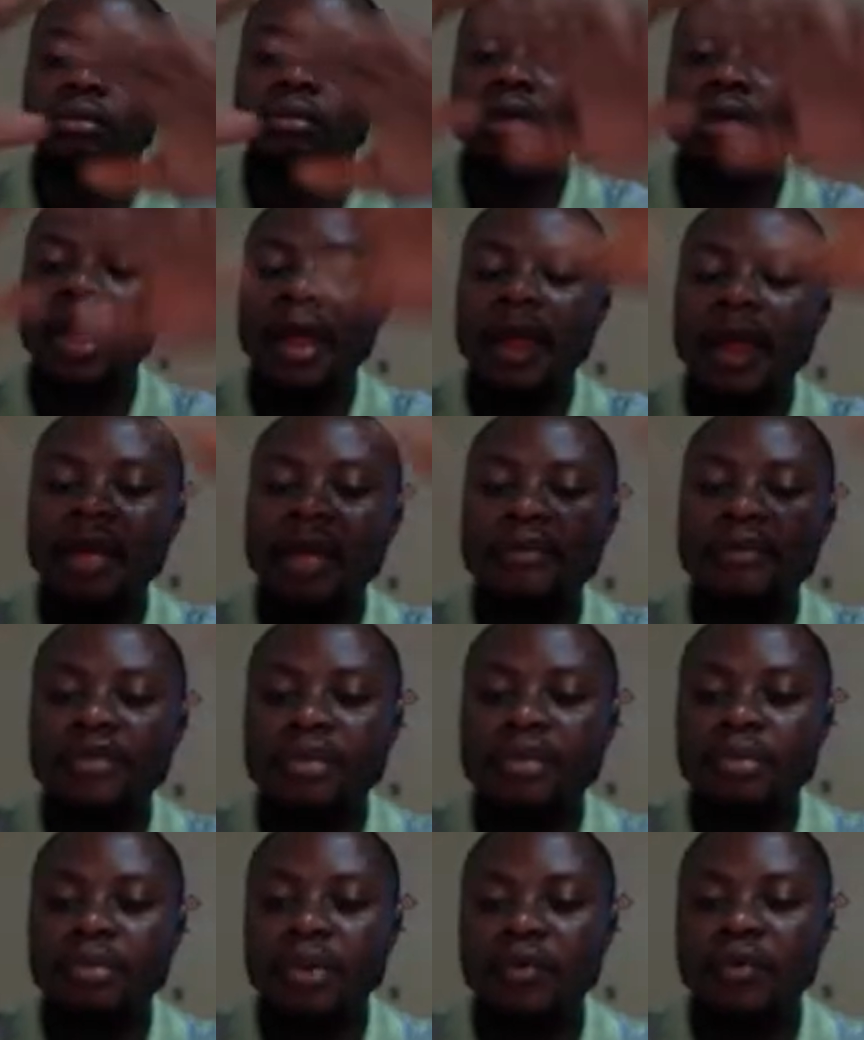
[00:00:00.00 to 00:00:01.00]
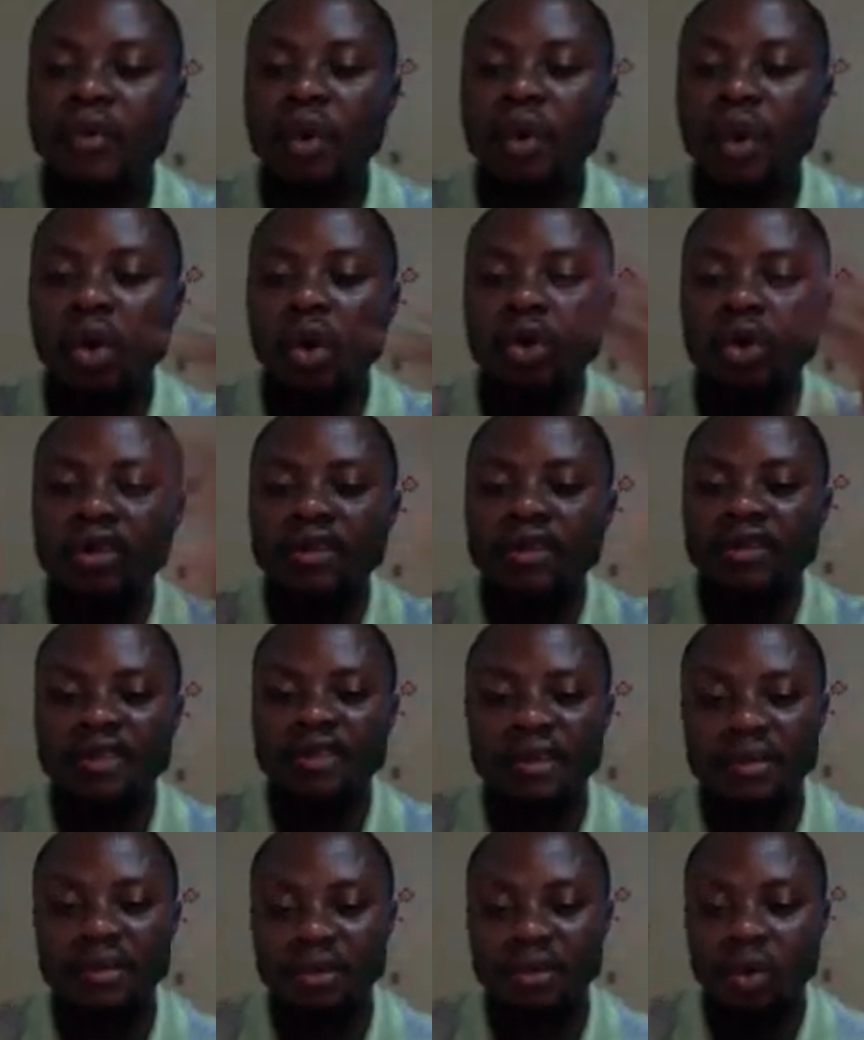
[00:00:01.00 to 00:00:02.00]
but for all the
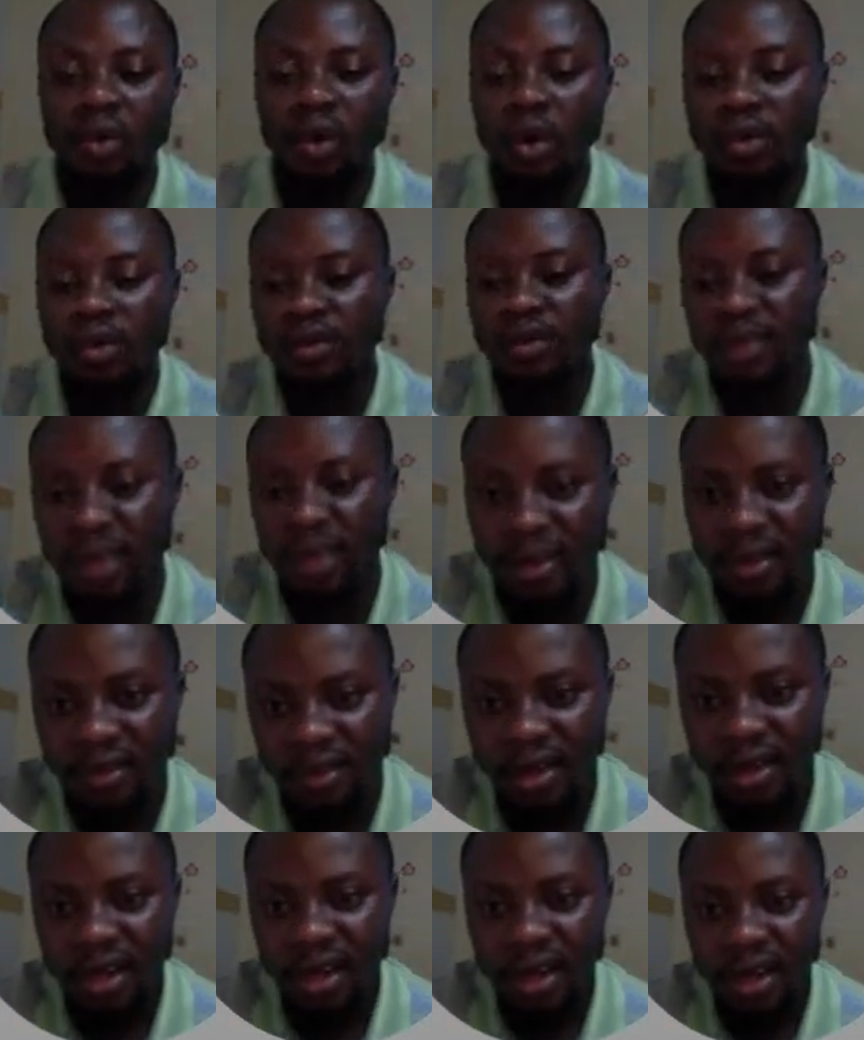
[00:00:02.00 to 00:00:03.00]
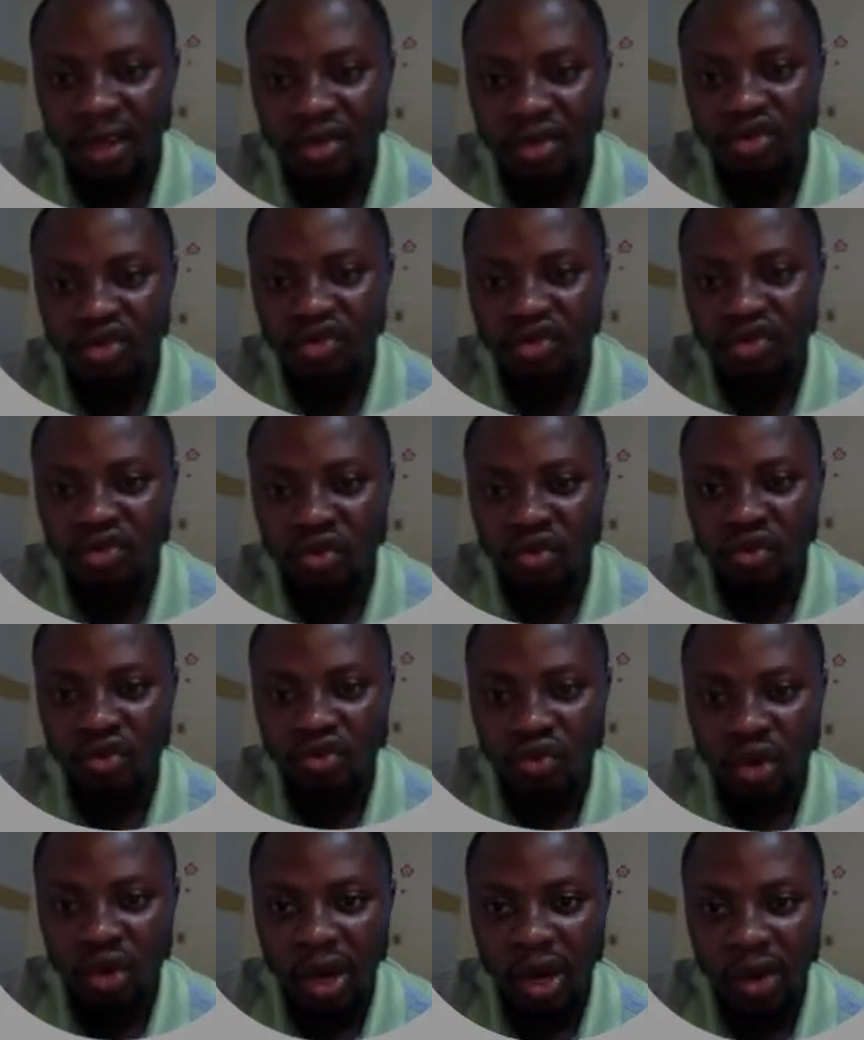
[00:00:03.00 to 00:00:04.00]
7 continents, you just go
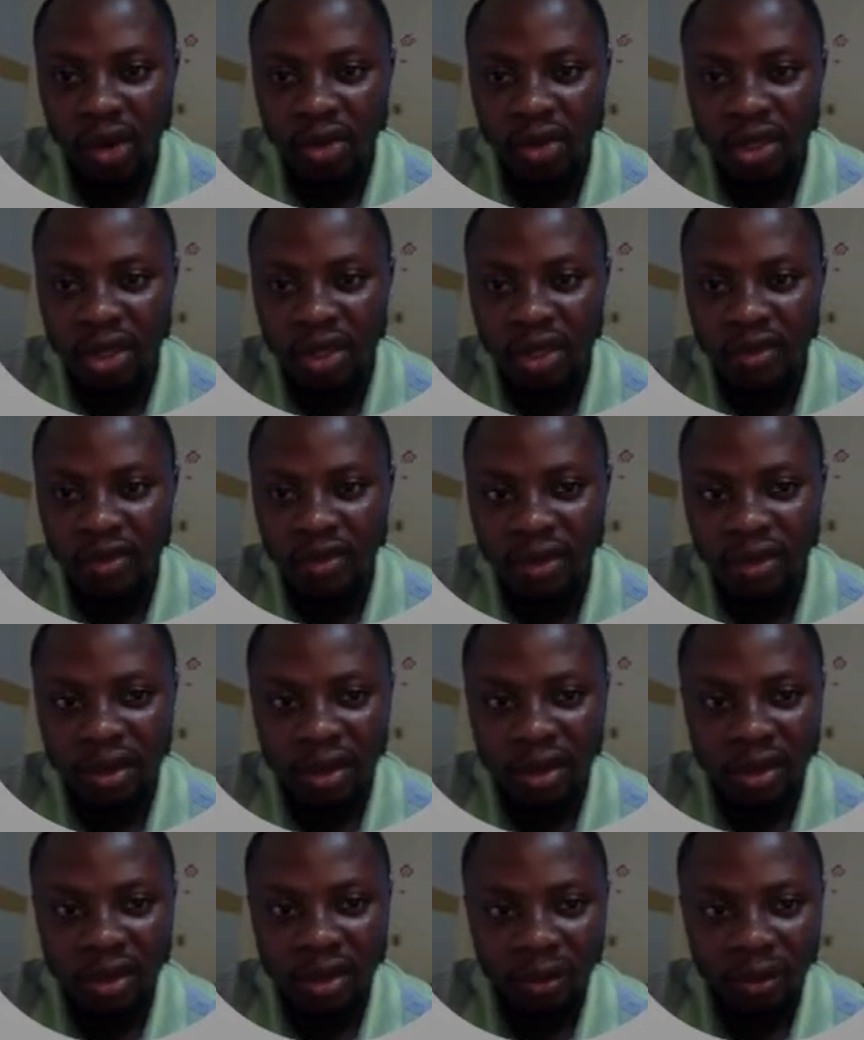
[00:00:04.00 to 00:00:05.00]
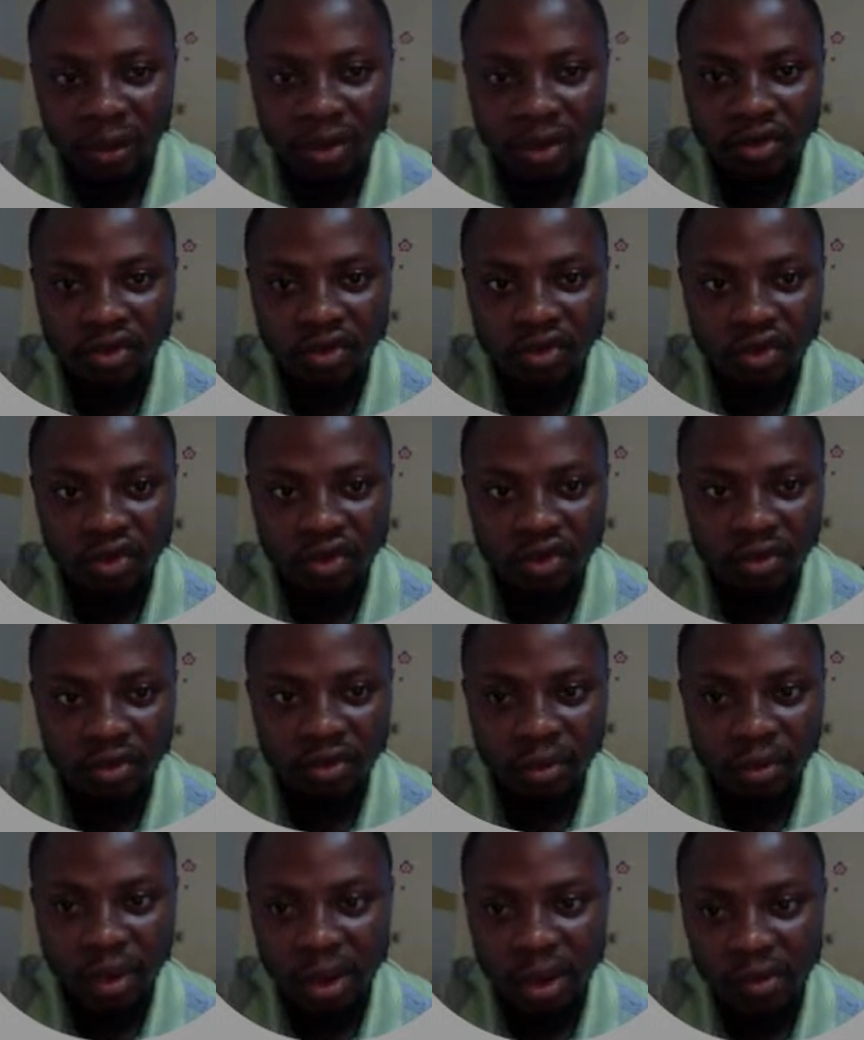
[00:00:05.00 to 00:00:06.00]
to countries. When you just come to
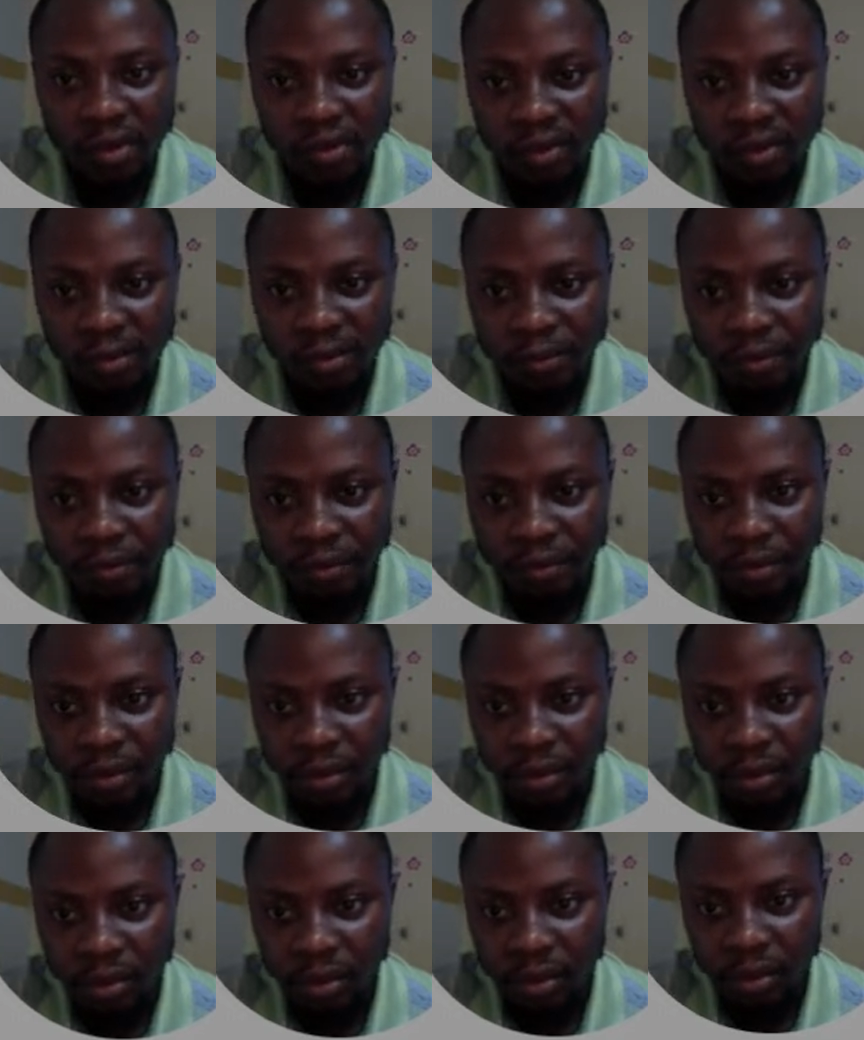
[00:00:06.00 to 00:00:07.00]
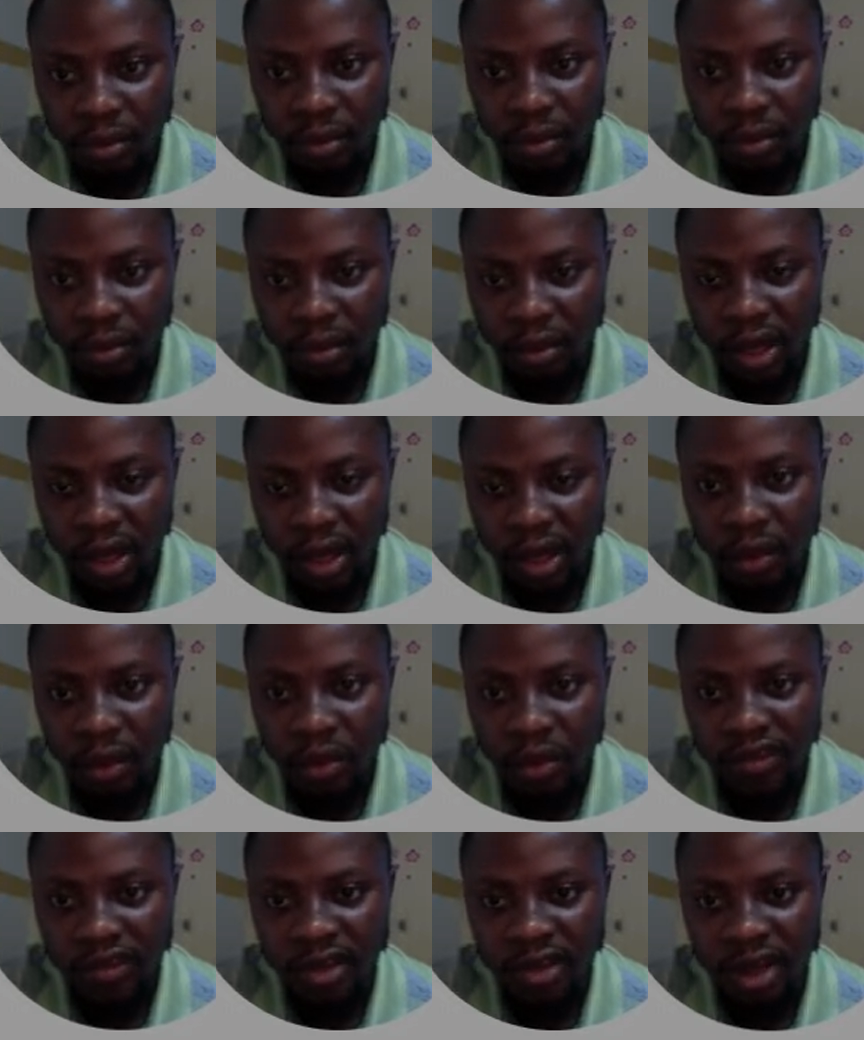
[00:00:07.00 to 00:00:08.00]
browse, now
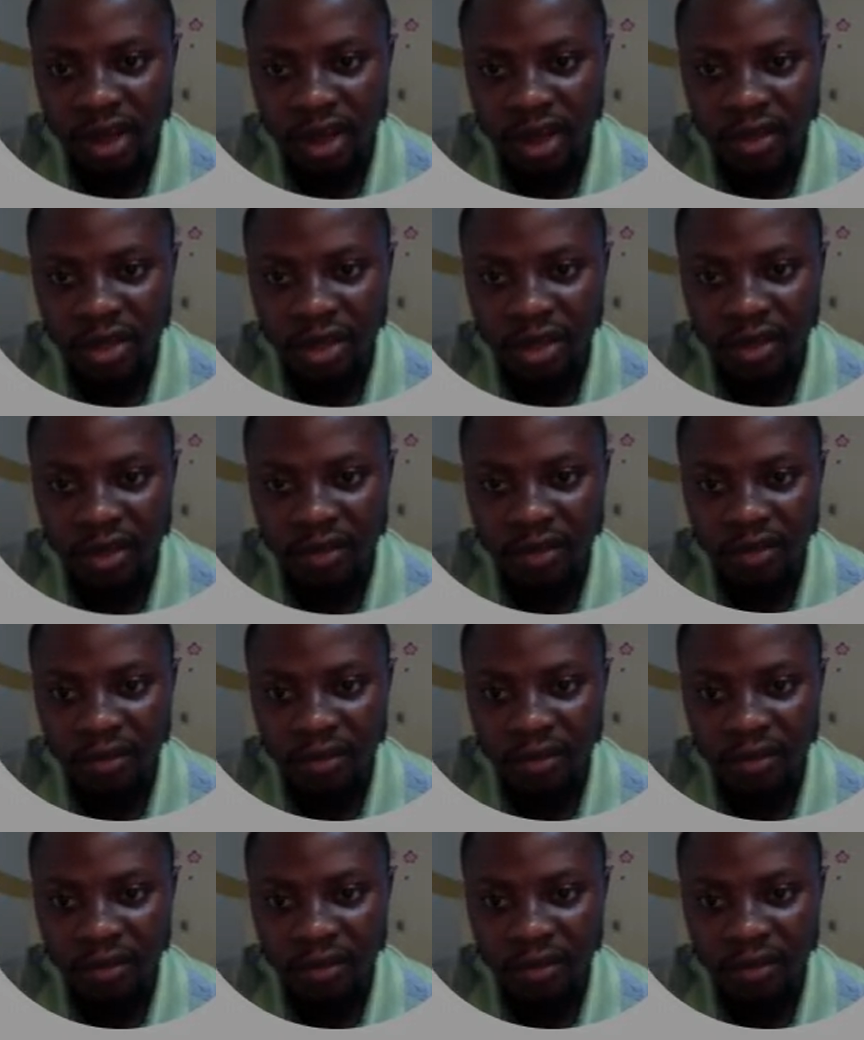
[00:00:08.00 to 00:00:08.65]
you see countries.